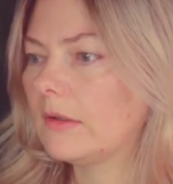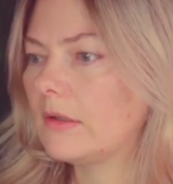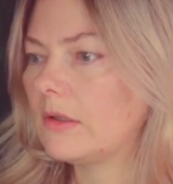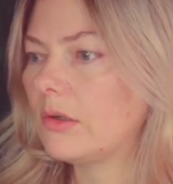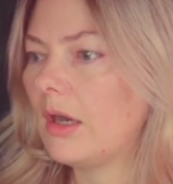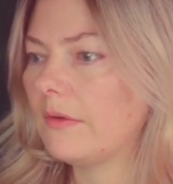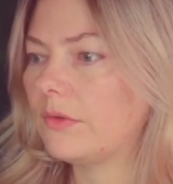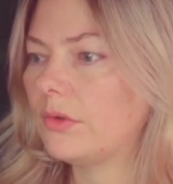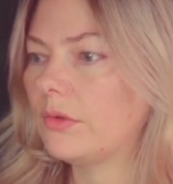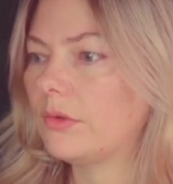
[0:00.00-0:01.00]
you have
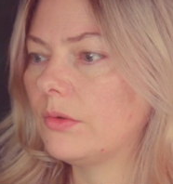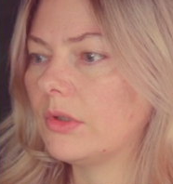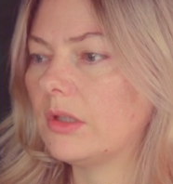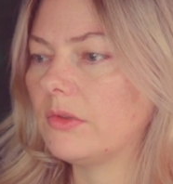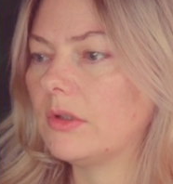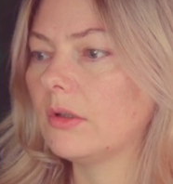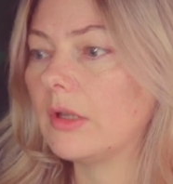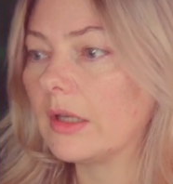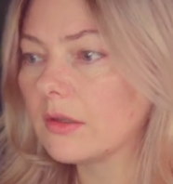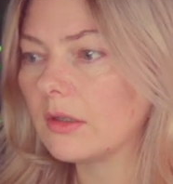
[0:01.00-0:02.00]
to give it the
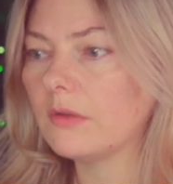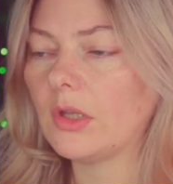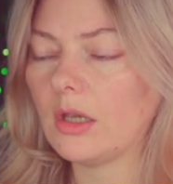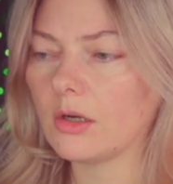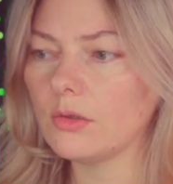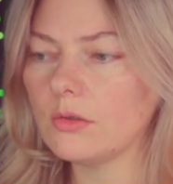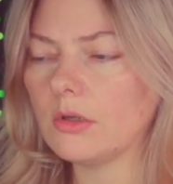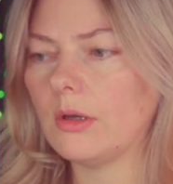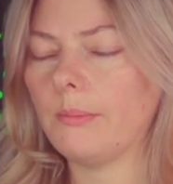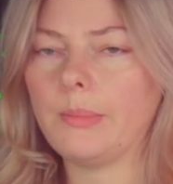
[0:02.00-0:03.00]
length of the arrow
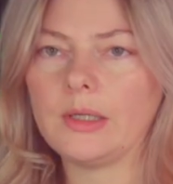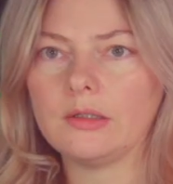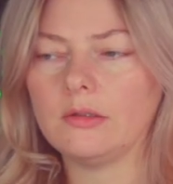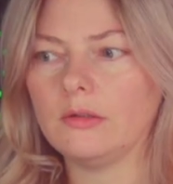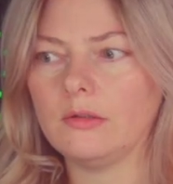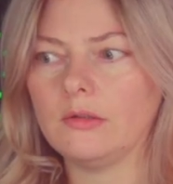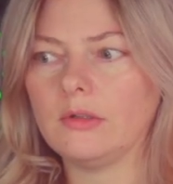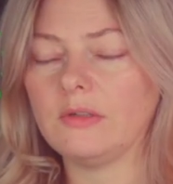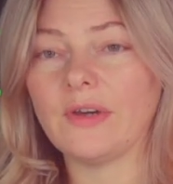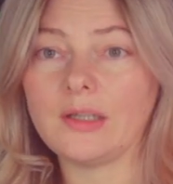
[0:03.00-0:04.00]
but
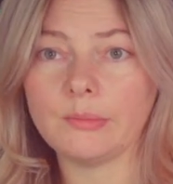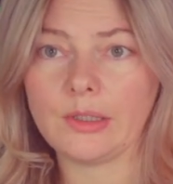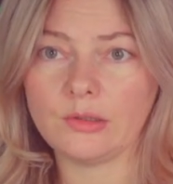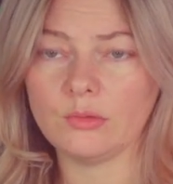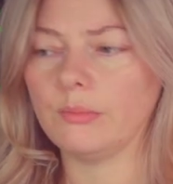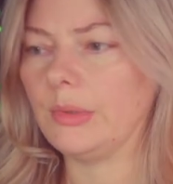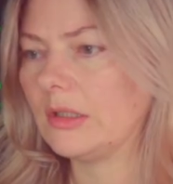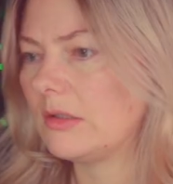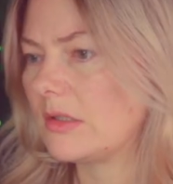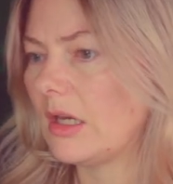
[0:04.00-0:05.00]
divide it by 2
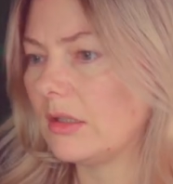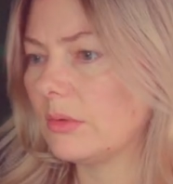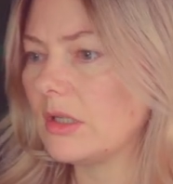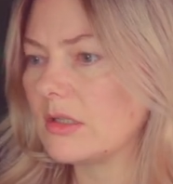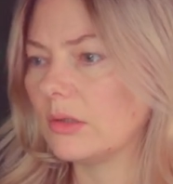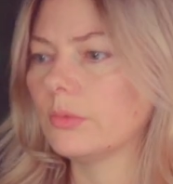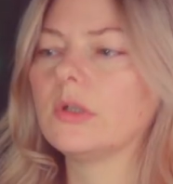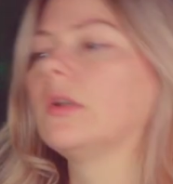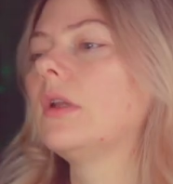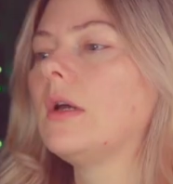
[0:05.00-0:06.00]
because otherwise it
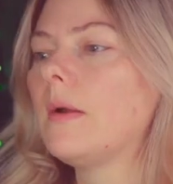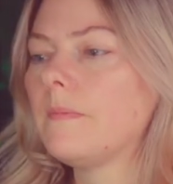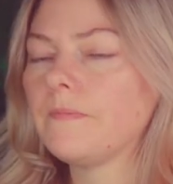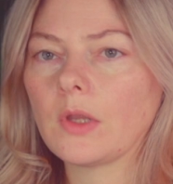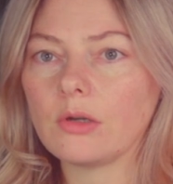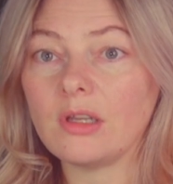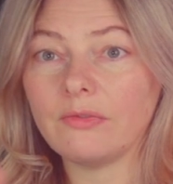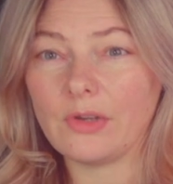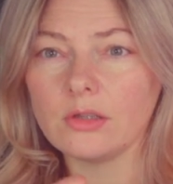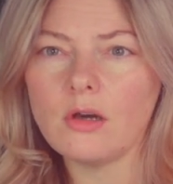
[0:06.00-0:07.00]
will create
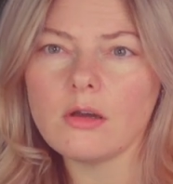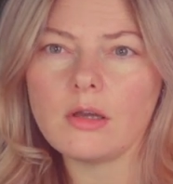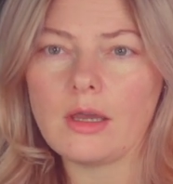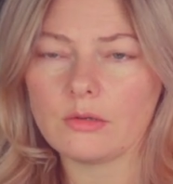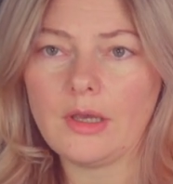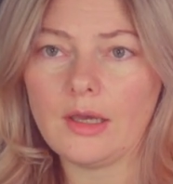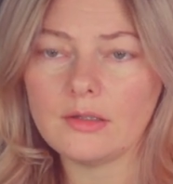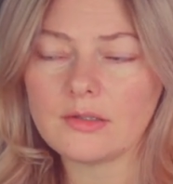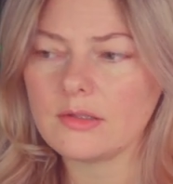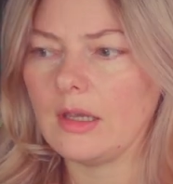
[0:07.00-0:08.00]
very long
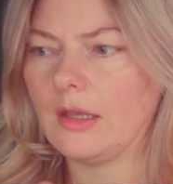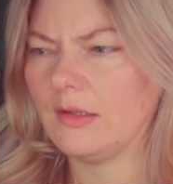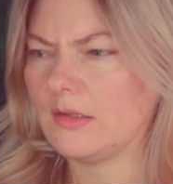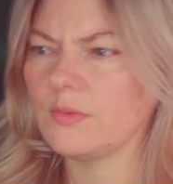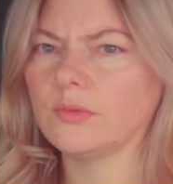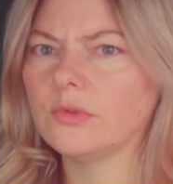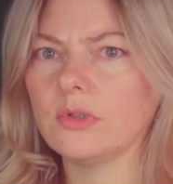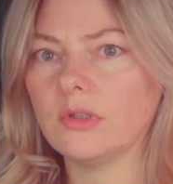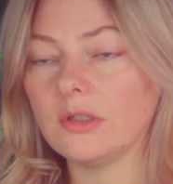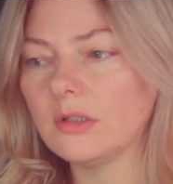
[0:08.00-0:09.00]
arrowheads and this won't
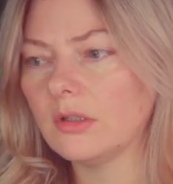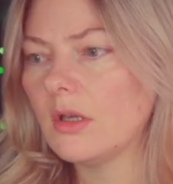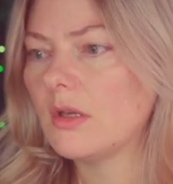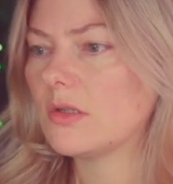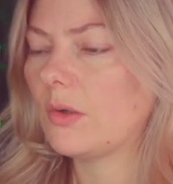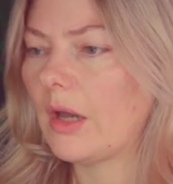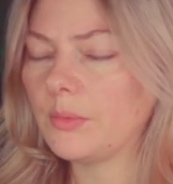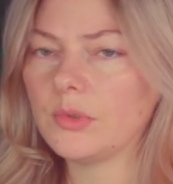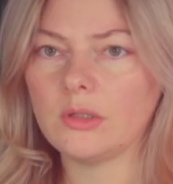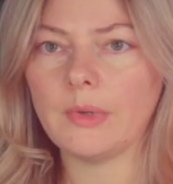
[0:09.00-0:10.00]
look good. So I
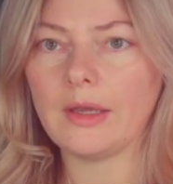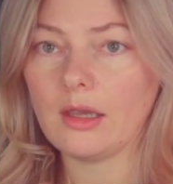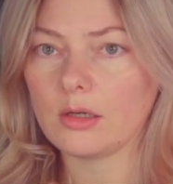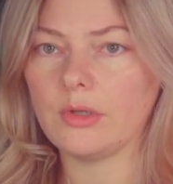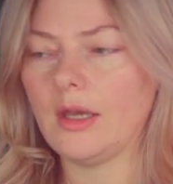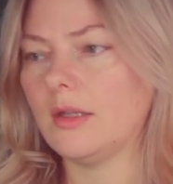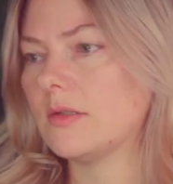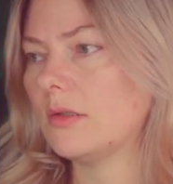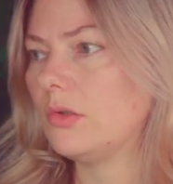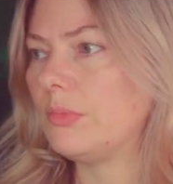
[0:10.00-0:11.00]
wanted my
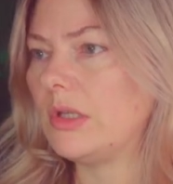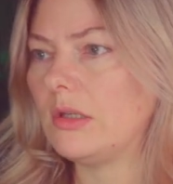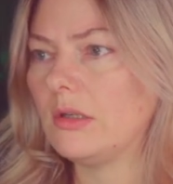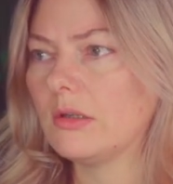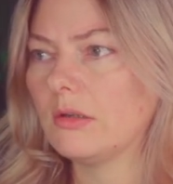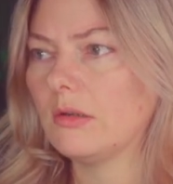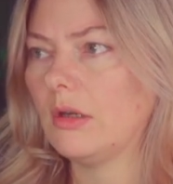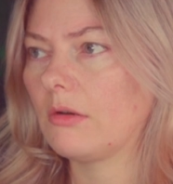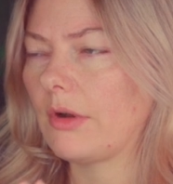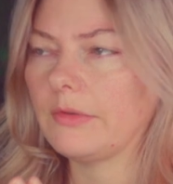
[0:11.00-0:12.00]
arrowheads to be
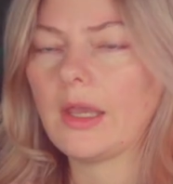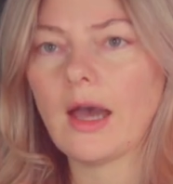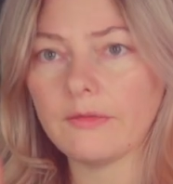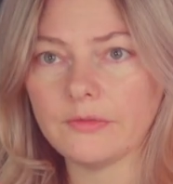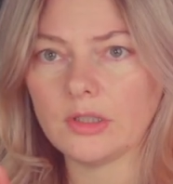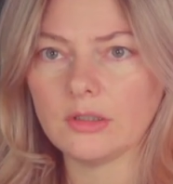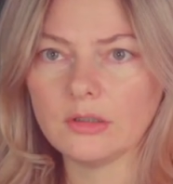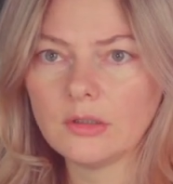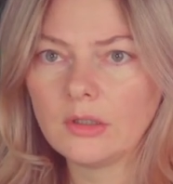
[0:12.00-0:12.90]
roughly half of the